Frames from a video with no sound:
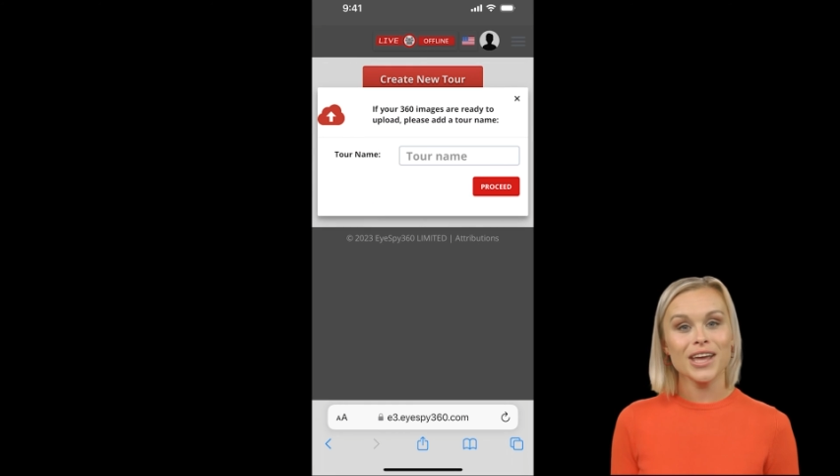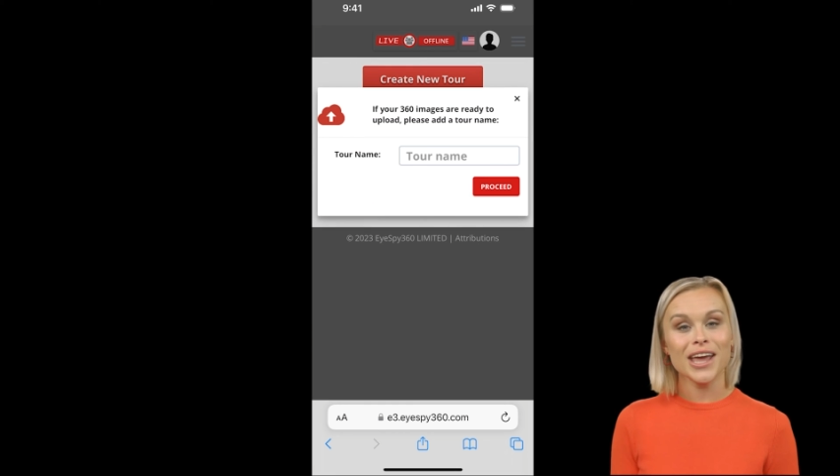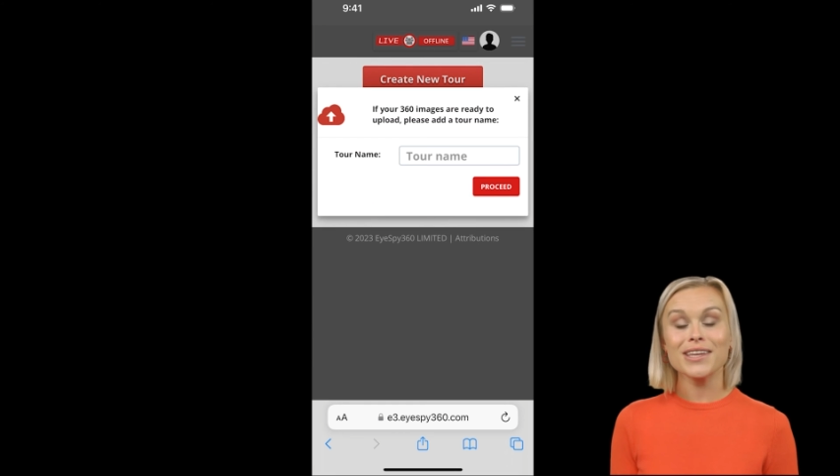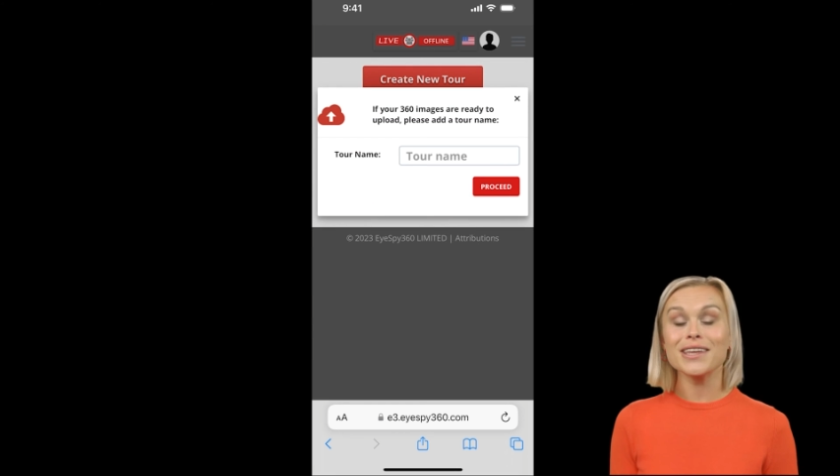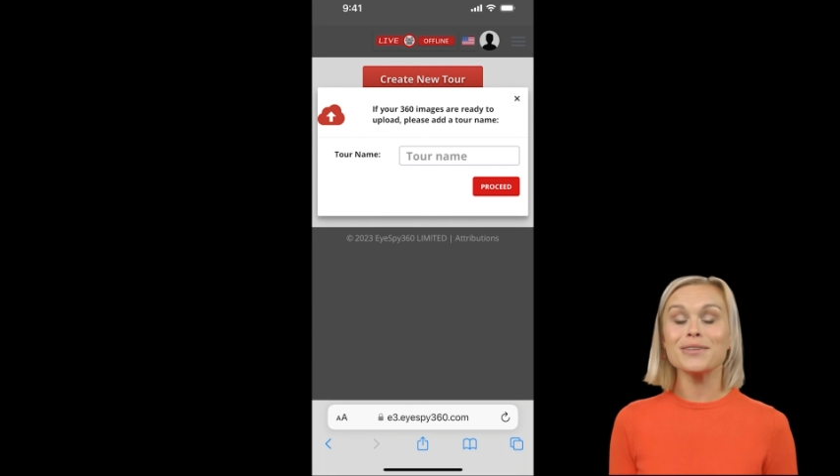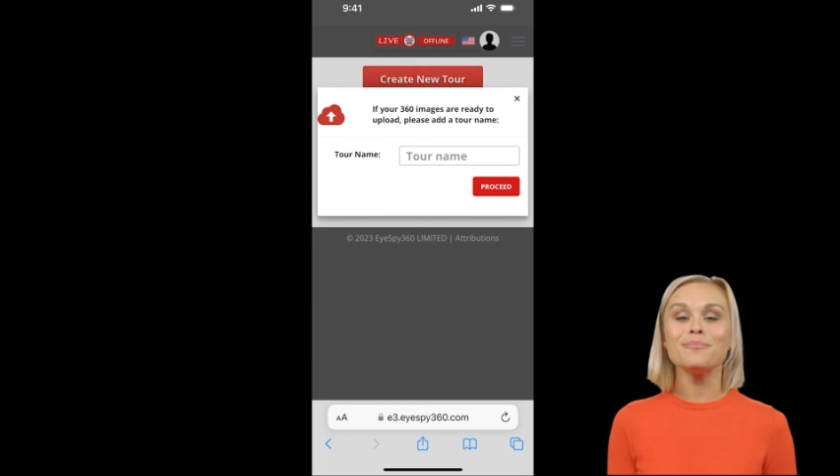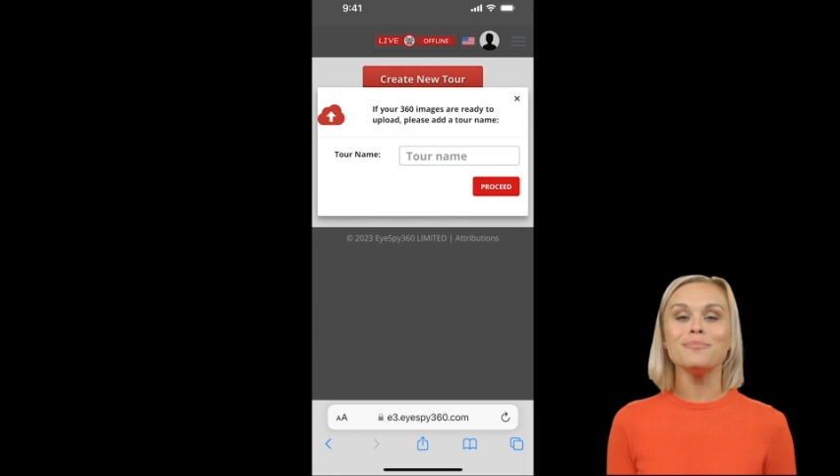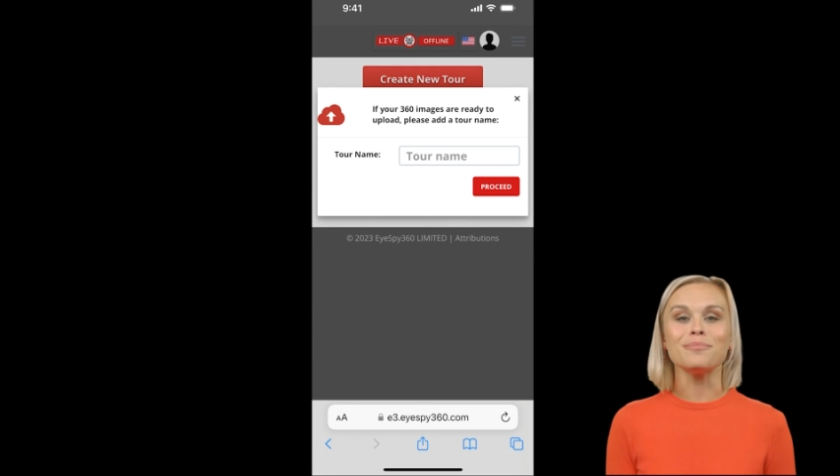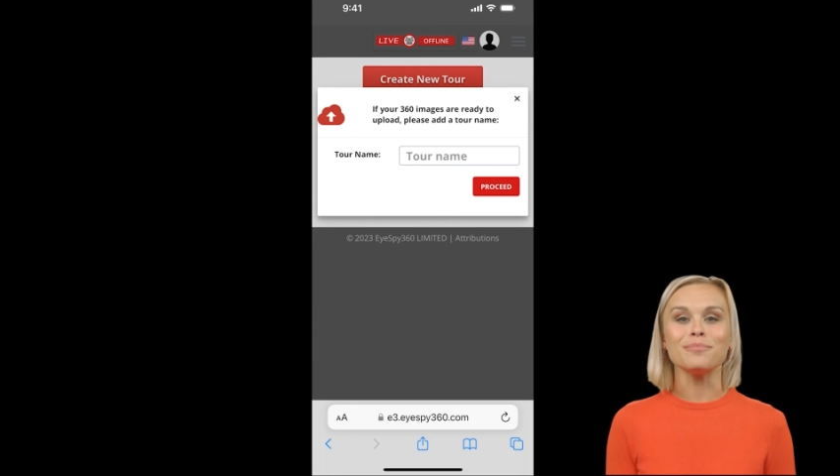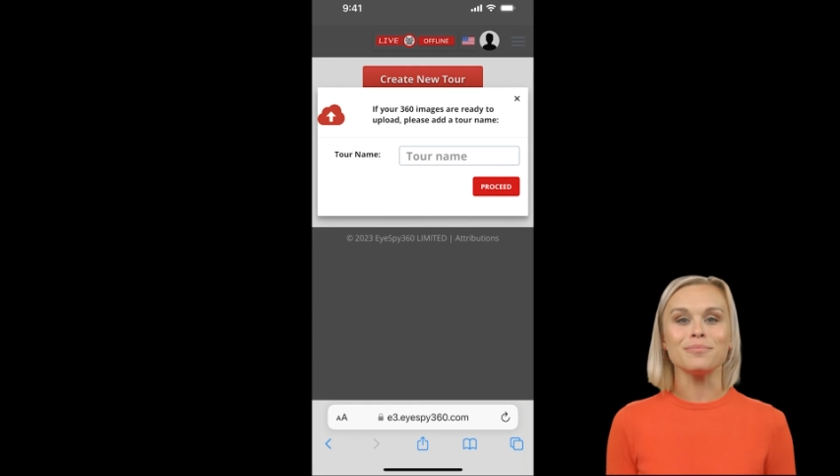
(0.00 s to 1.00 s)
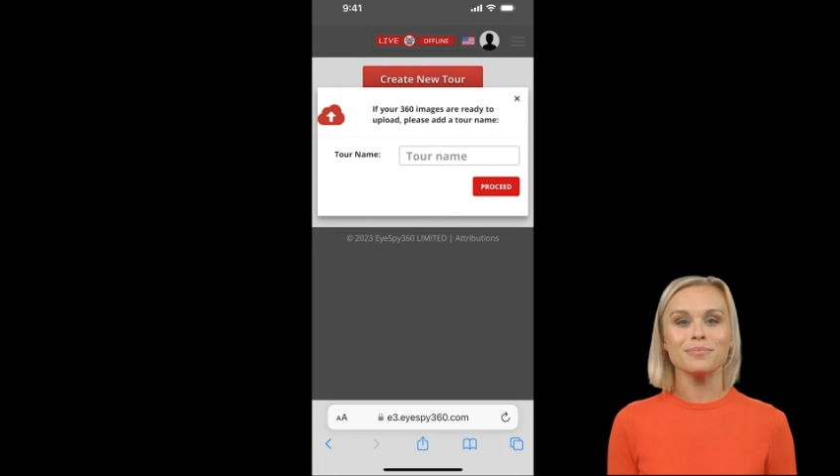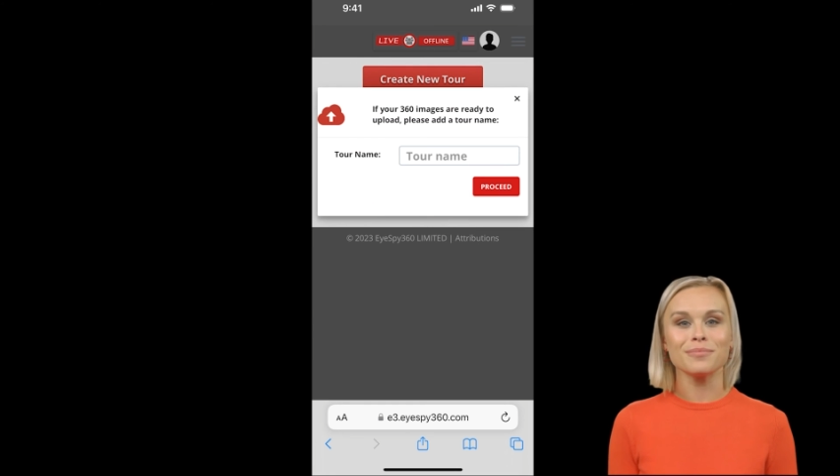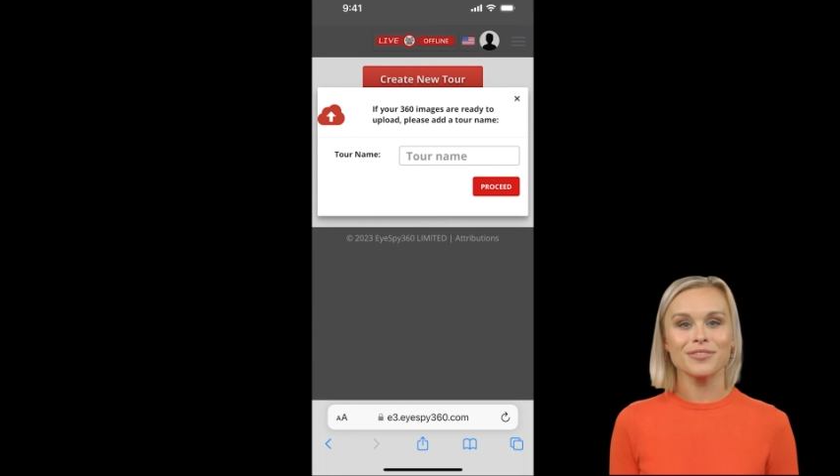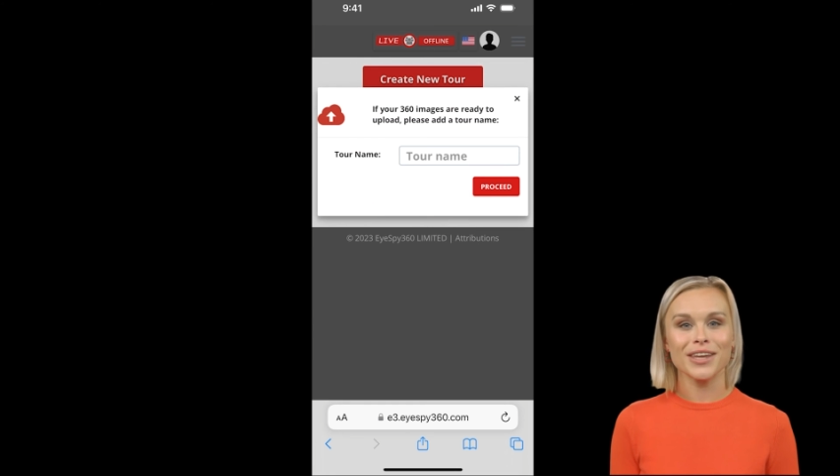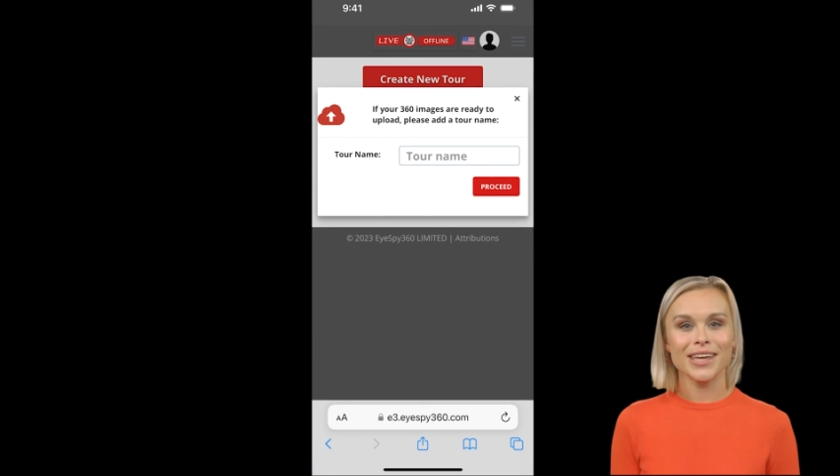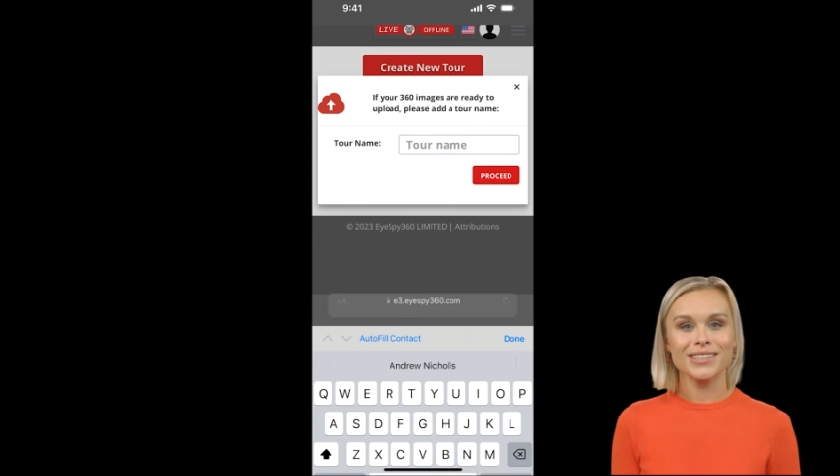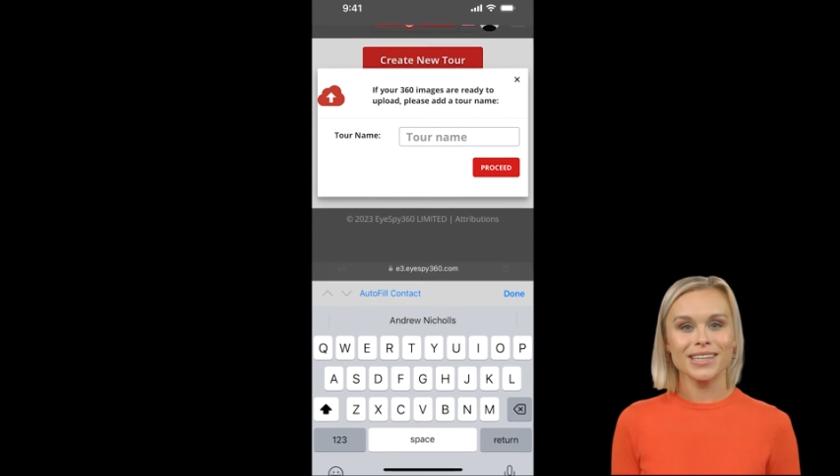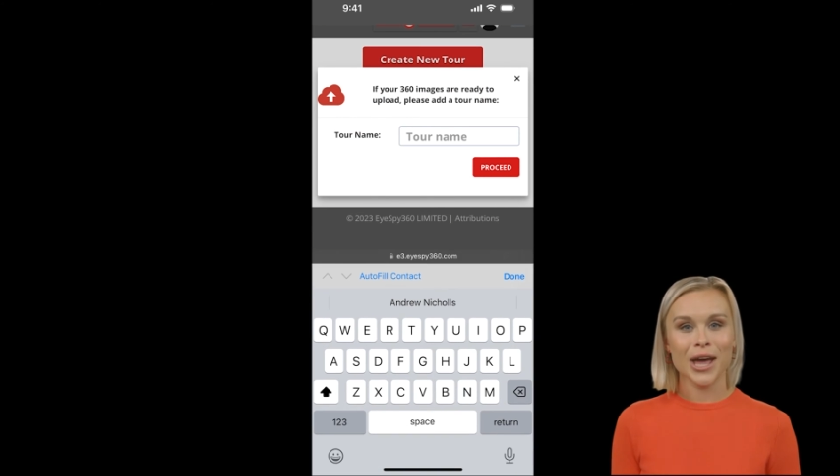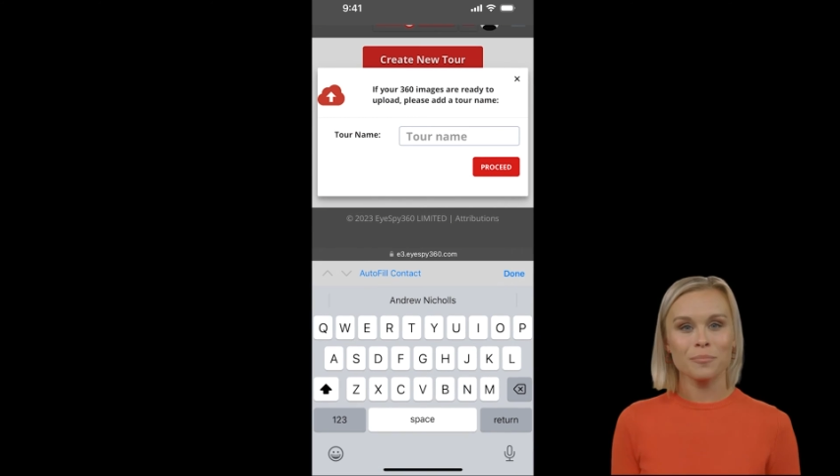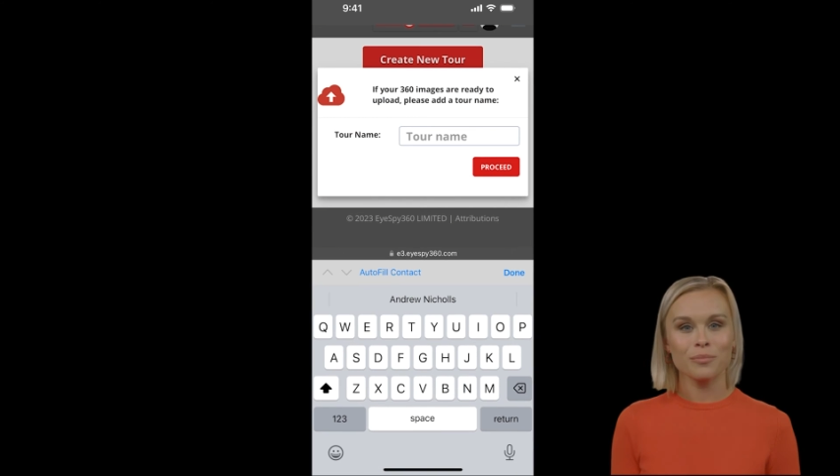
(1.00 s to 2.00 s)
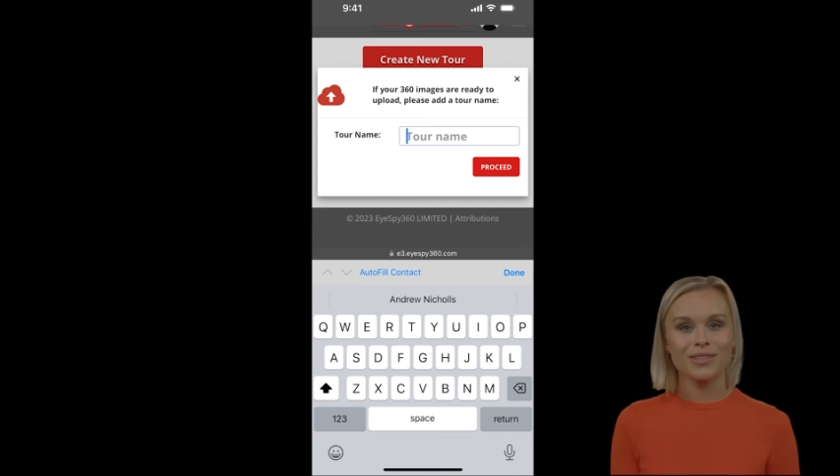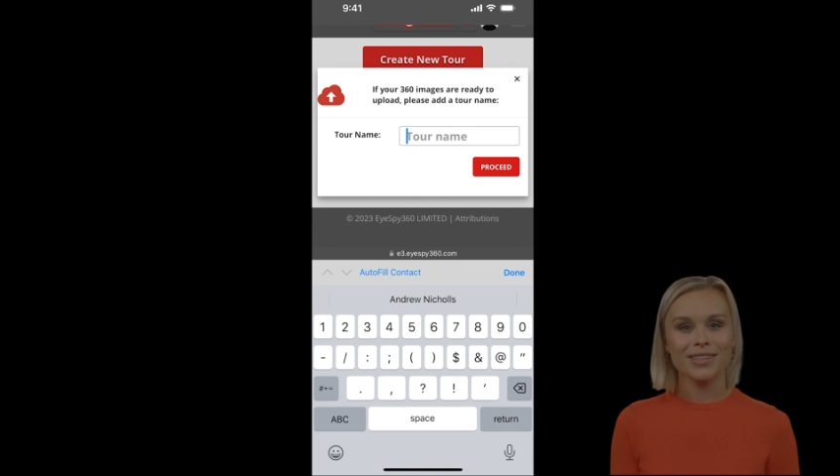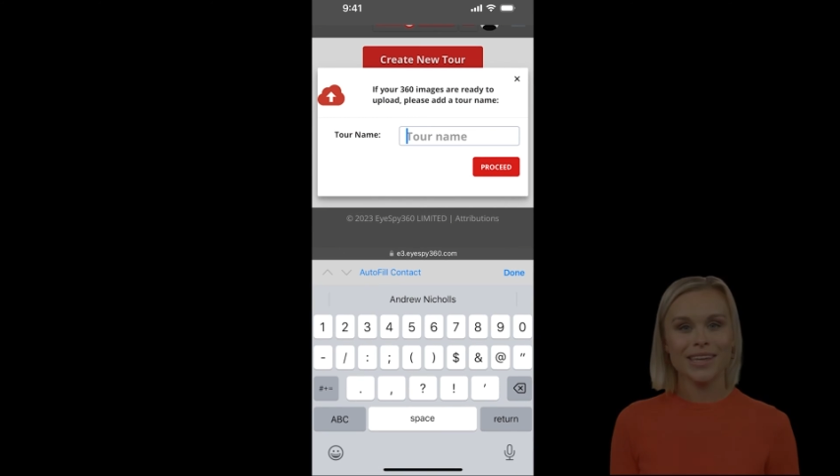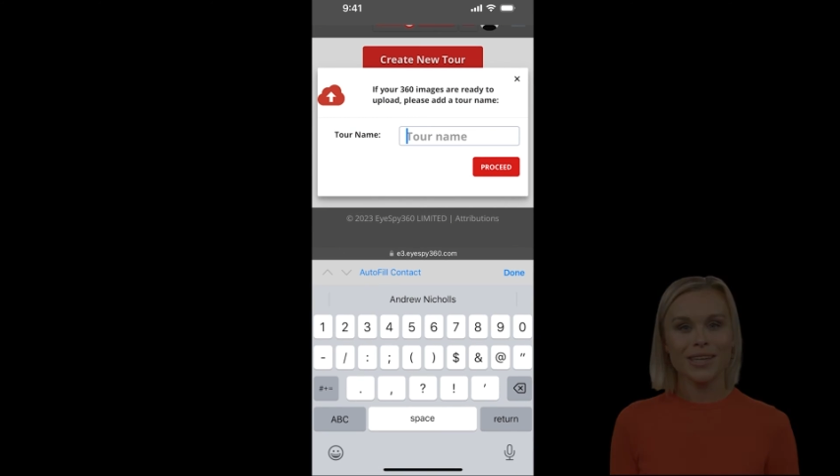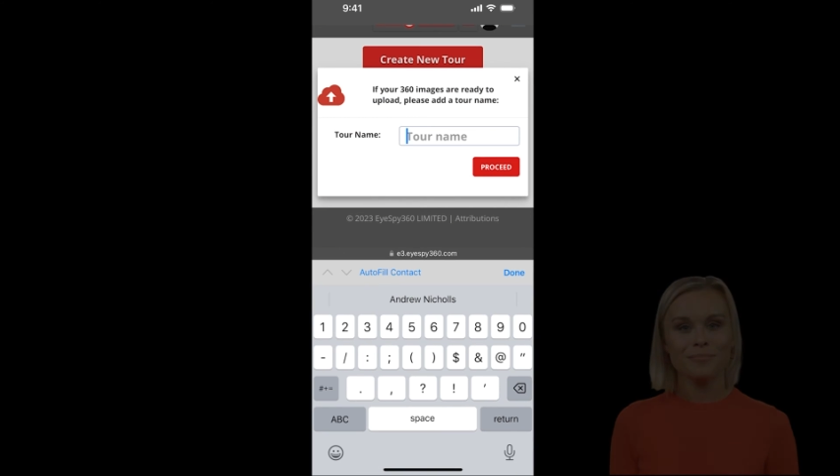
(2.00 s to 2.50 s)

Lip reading: ID. Then tap Proceed.